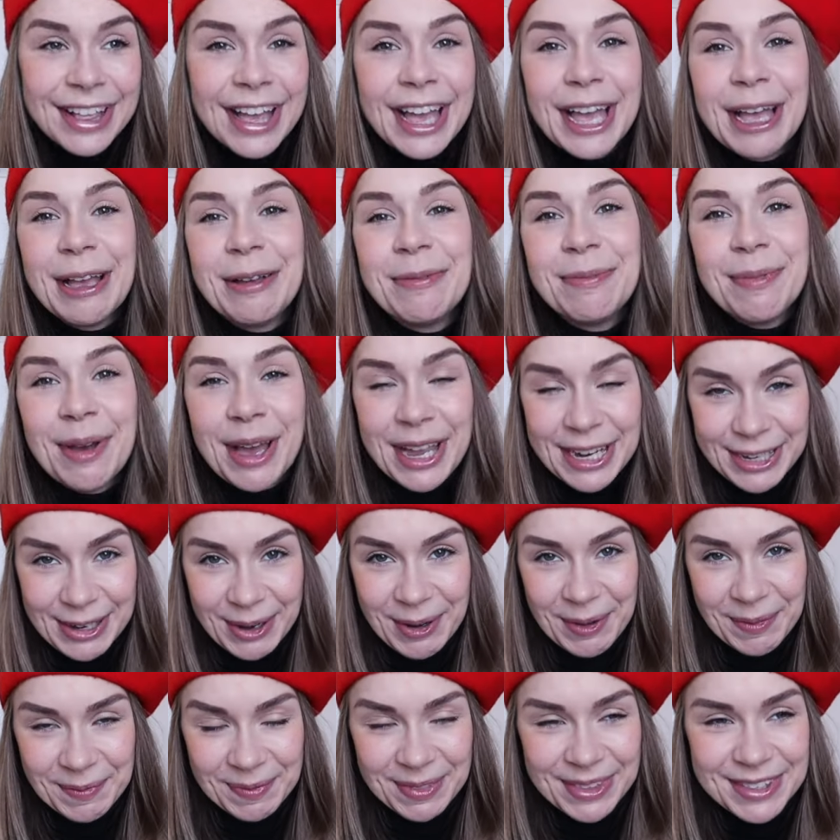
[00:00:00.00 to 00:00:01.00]
I
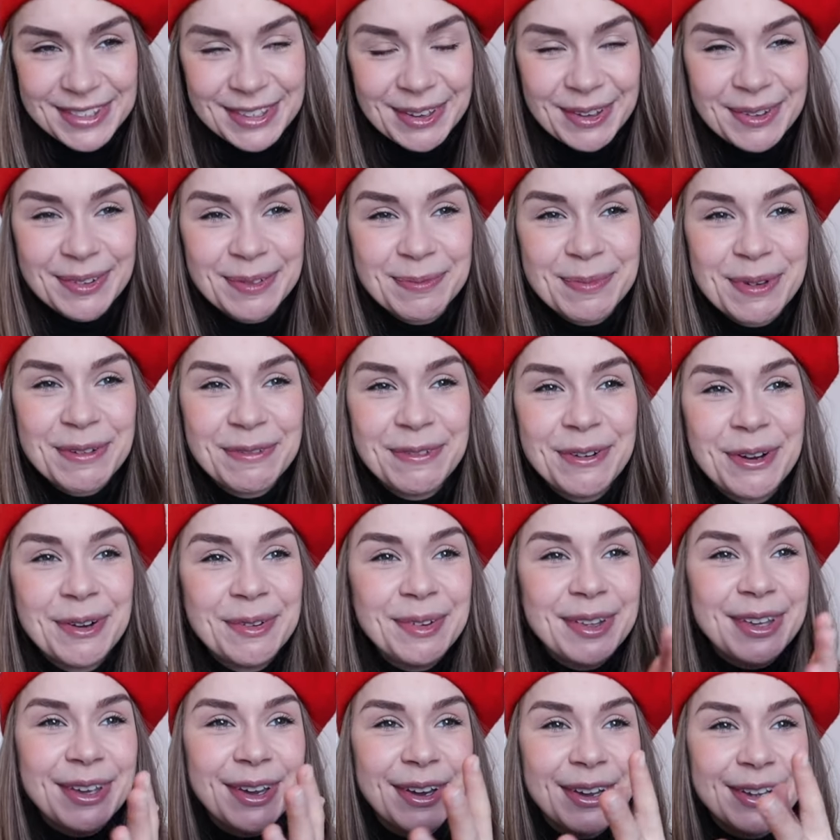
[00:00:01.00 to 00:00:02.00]
know. So before
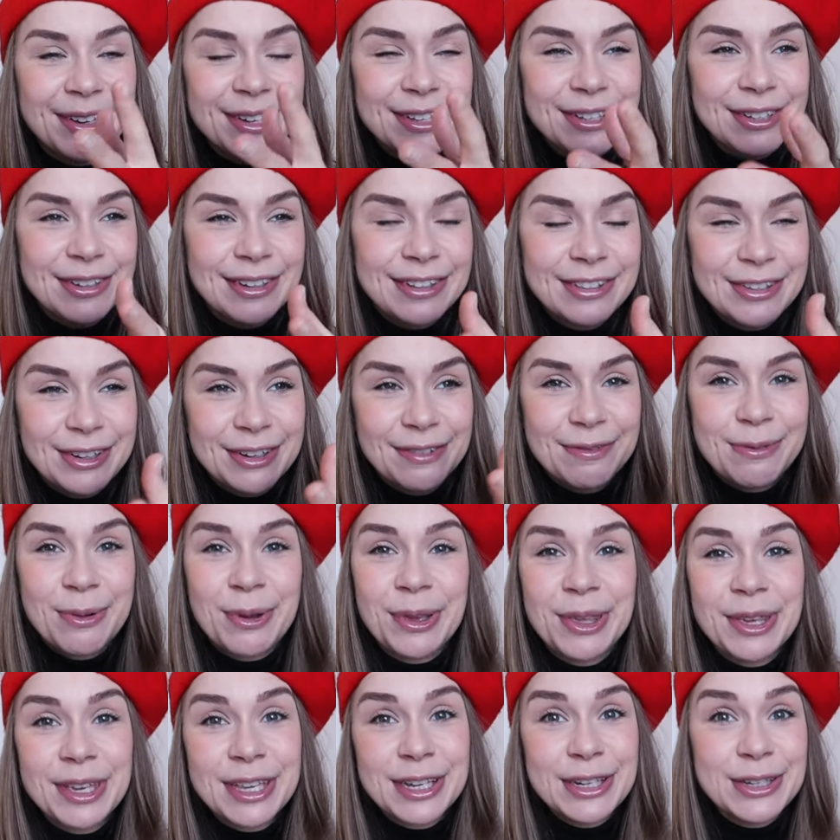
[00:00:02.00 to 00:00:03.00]
we go to sort of
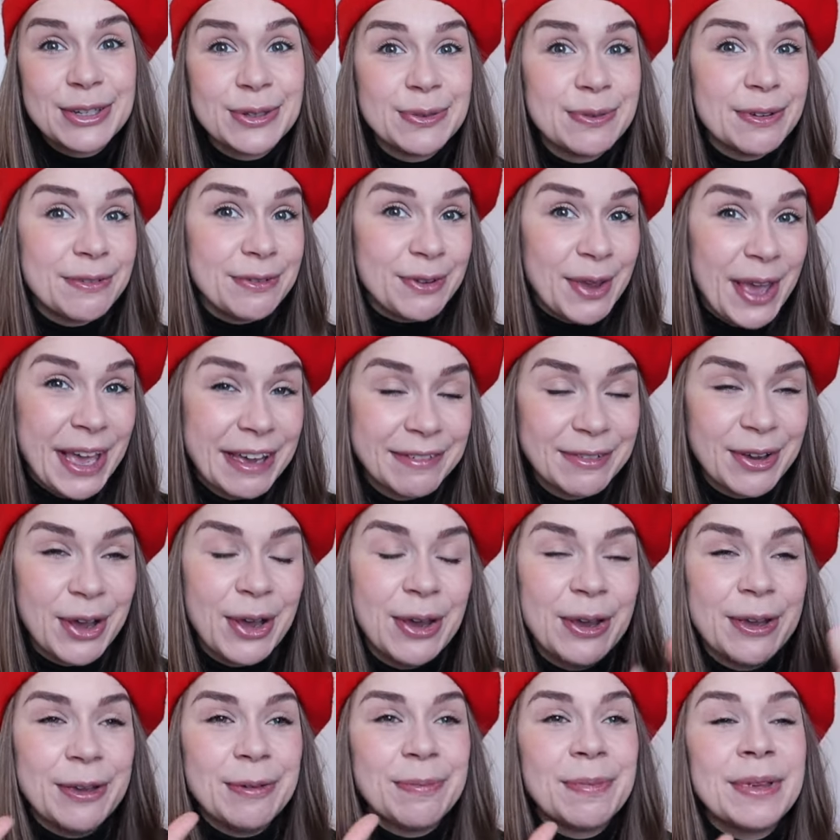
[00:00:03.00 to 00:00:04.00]
what you can do if you have a
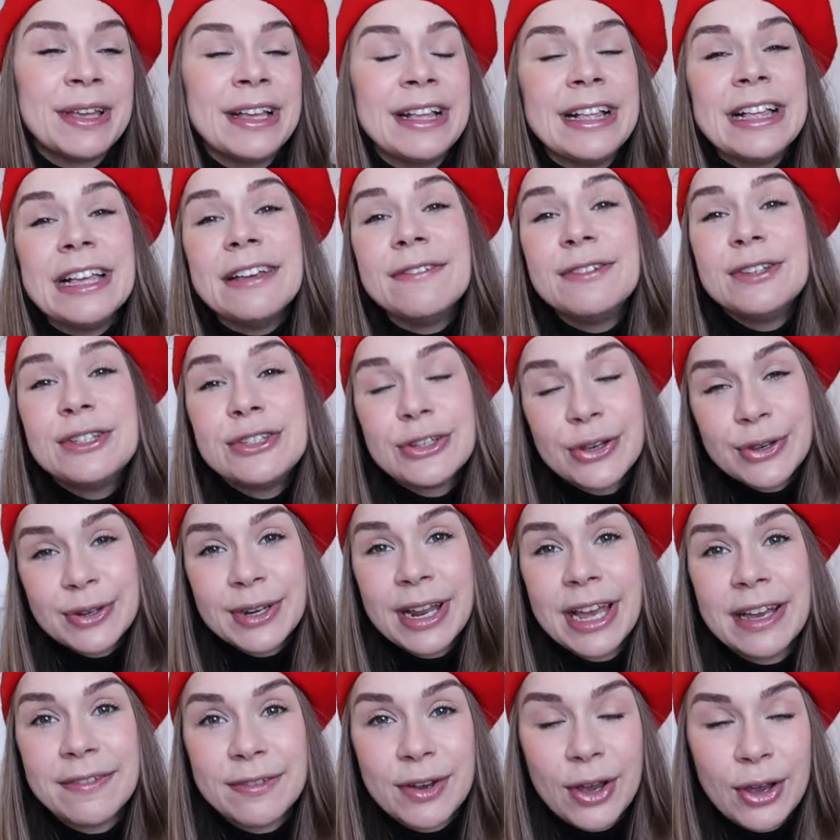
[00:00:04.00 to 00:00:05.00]
home, if you
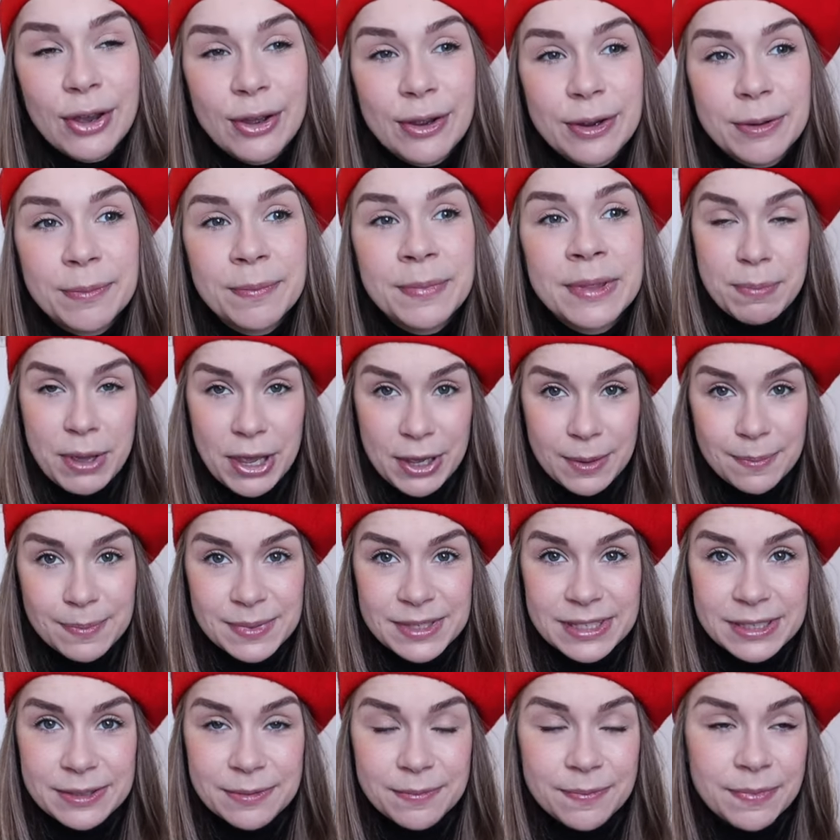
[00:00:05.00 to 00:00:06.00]
don't have a home,
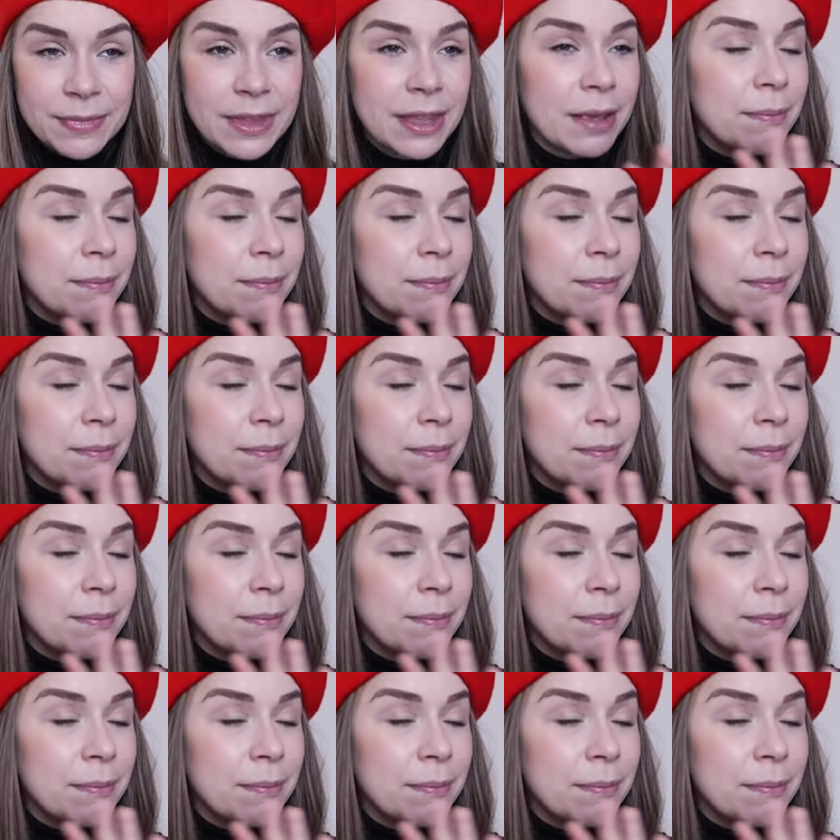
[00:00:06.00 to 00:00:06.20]
pubs.